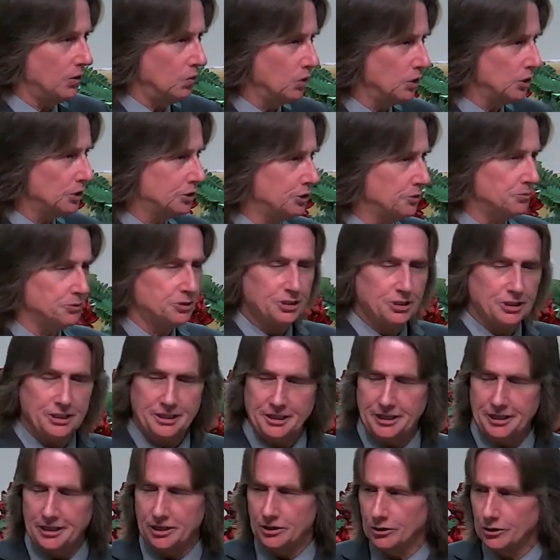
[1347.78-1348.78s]
worship
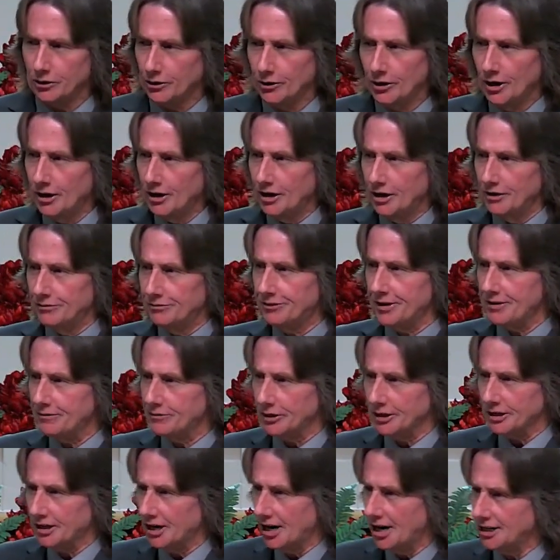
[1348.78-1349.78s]
CD or a
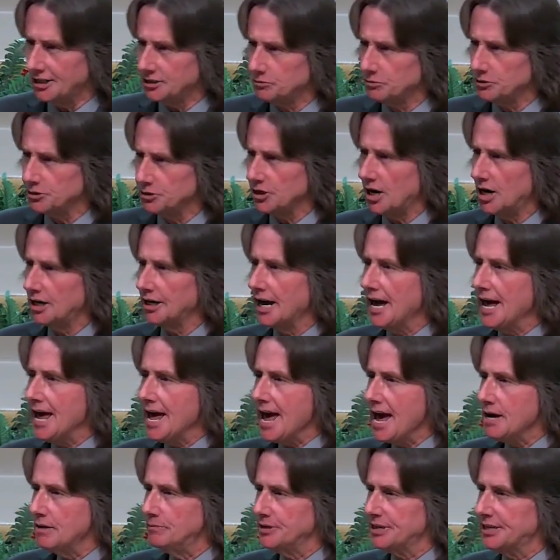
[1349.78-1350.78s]
favorite gospel song
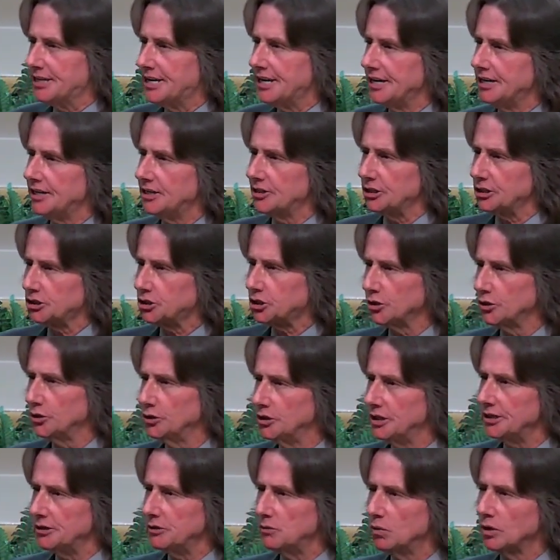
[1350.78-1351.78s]
and begin to
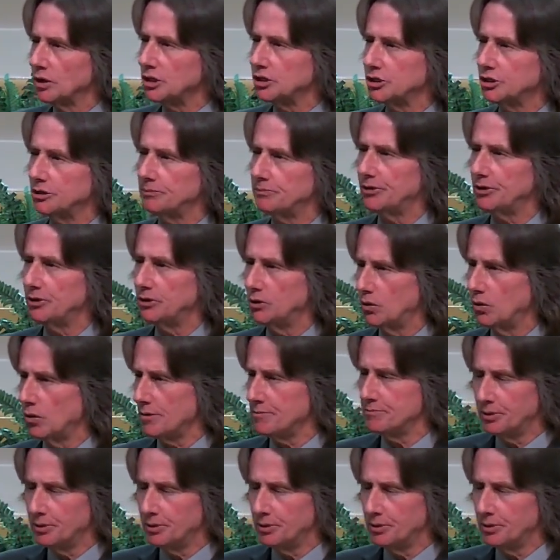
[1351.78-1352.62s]
truly worship the Lord.